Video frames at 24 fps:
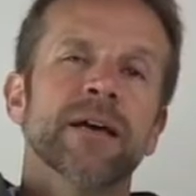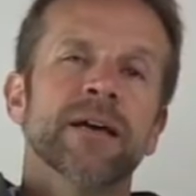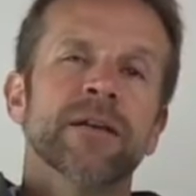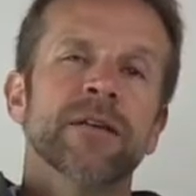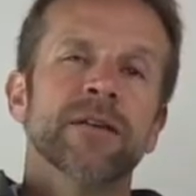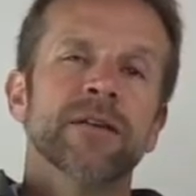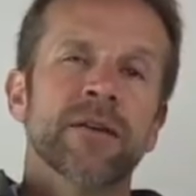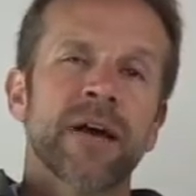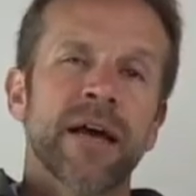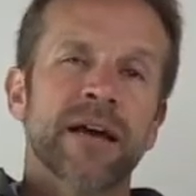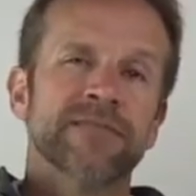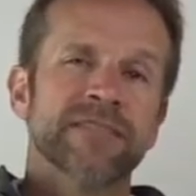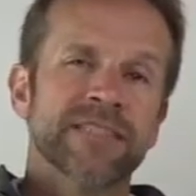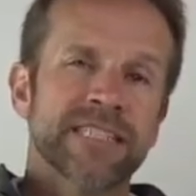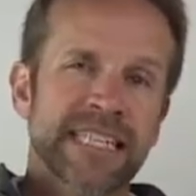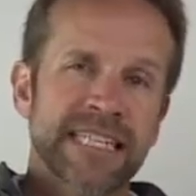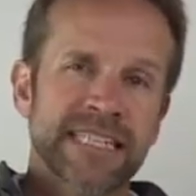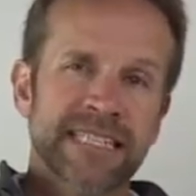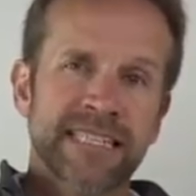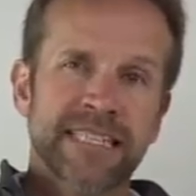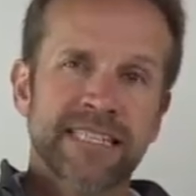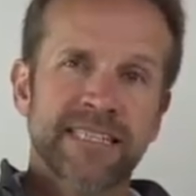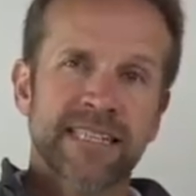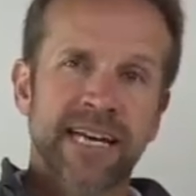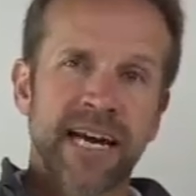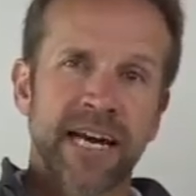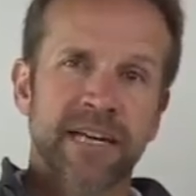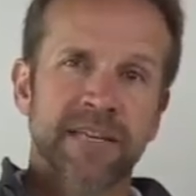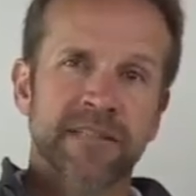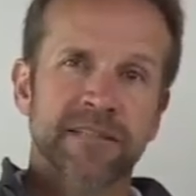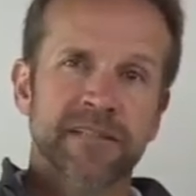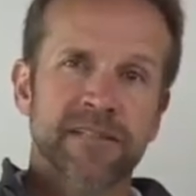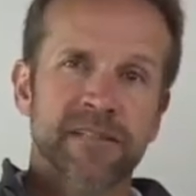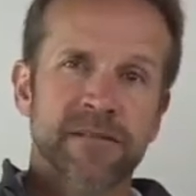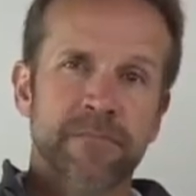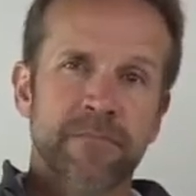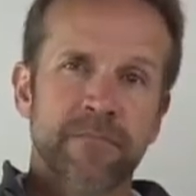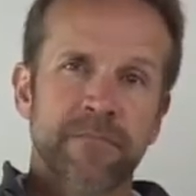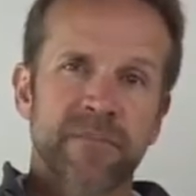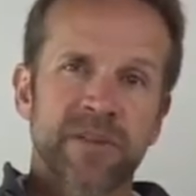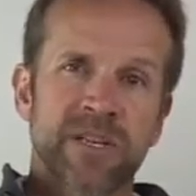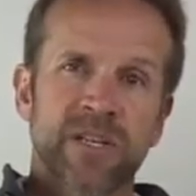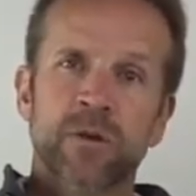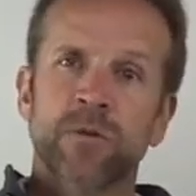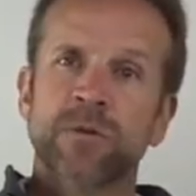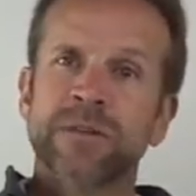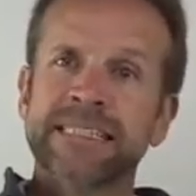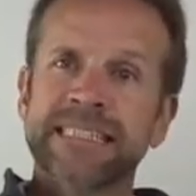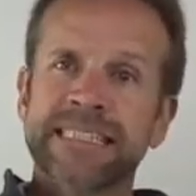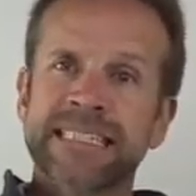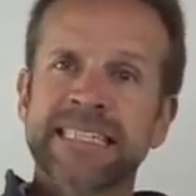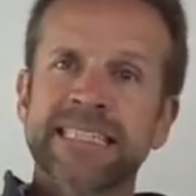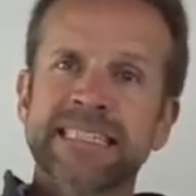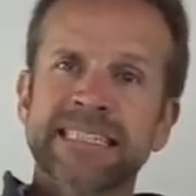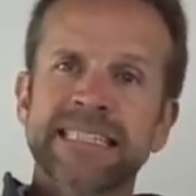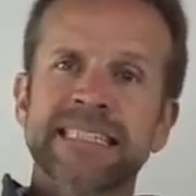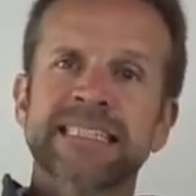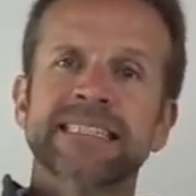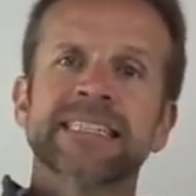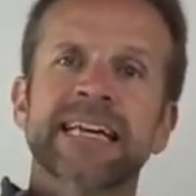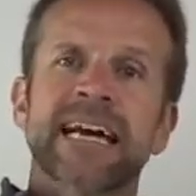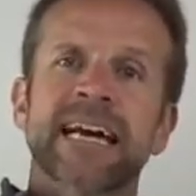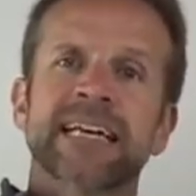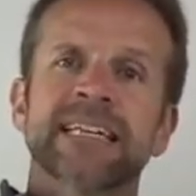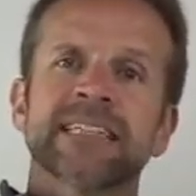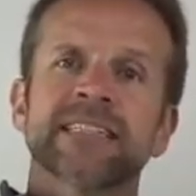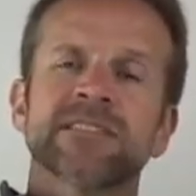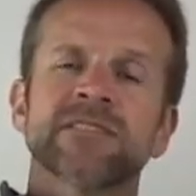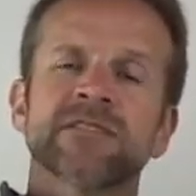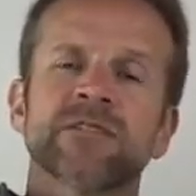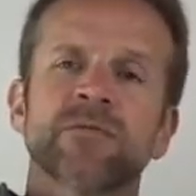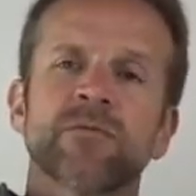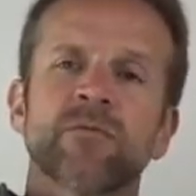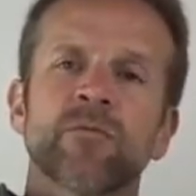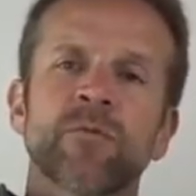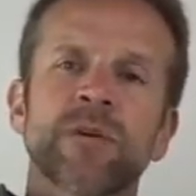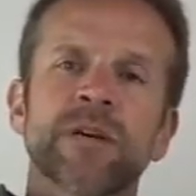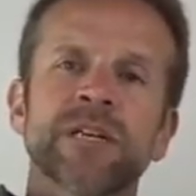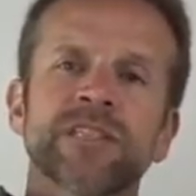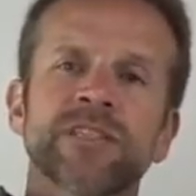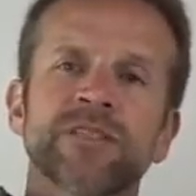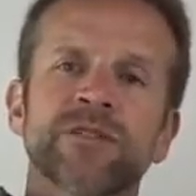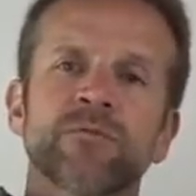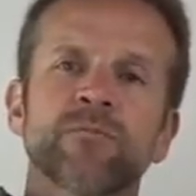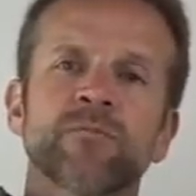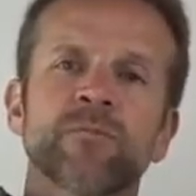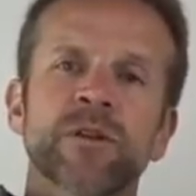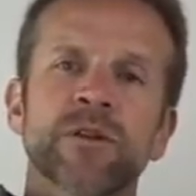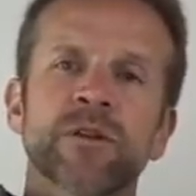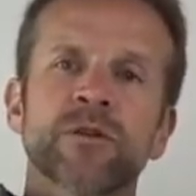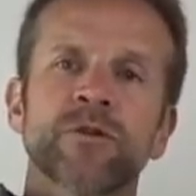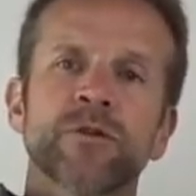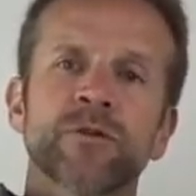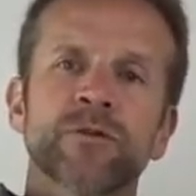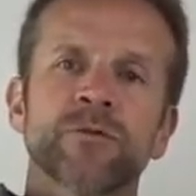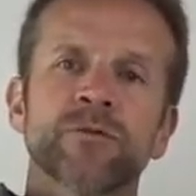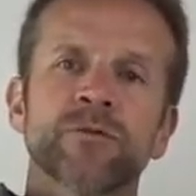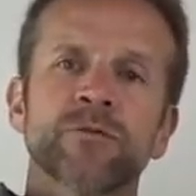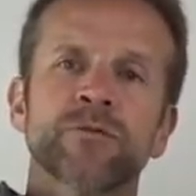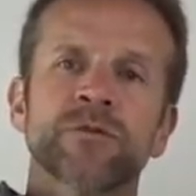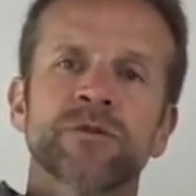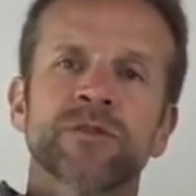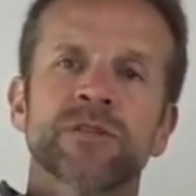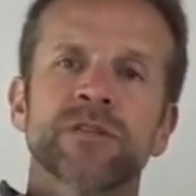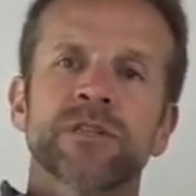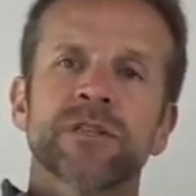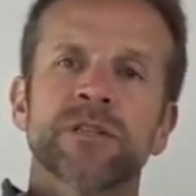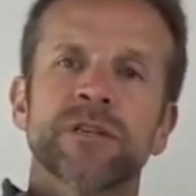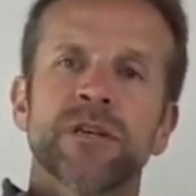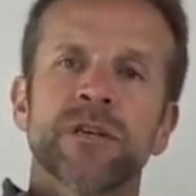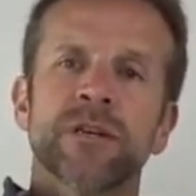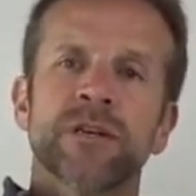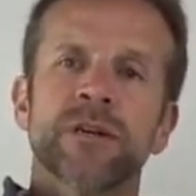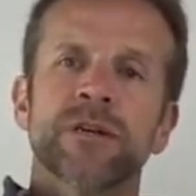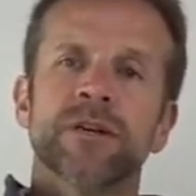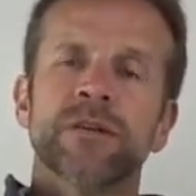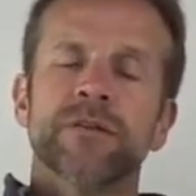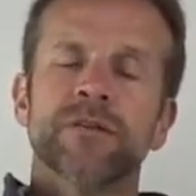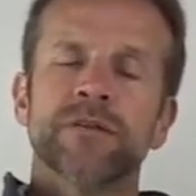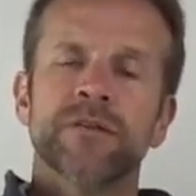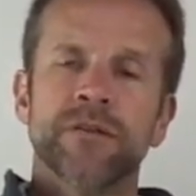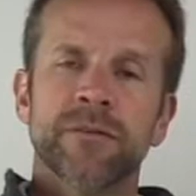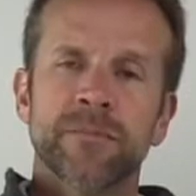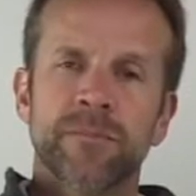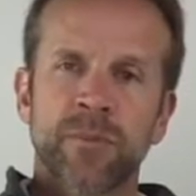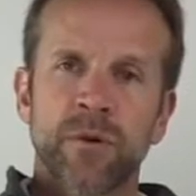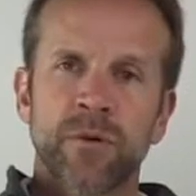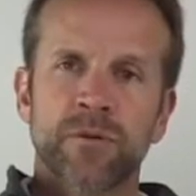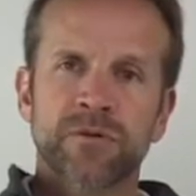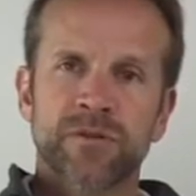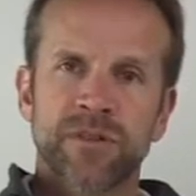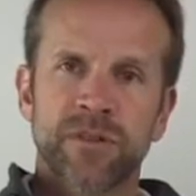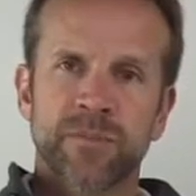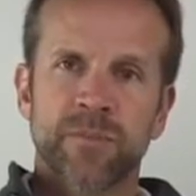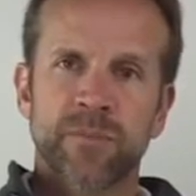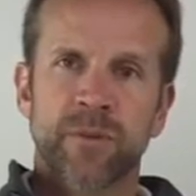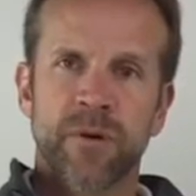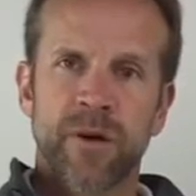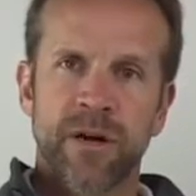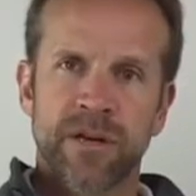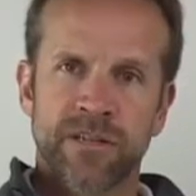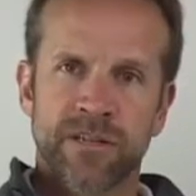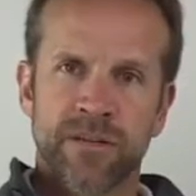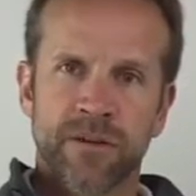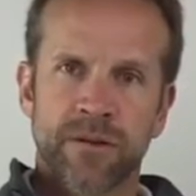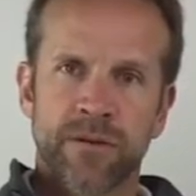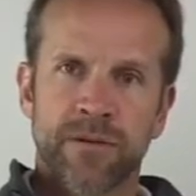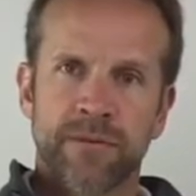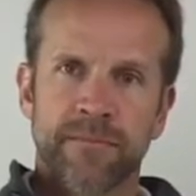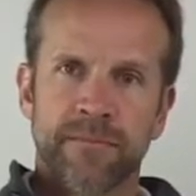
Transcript: You got 60 seconds. So in 60 seconds, which will lose the most pressure?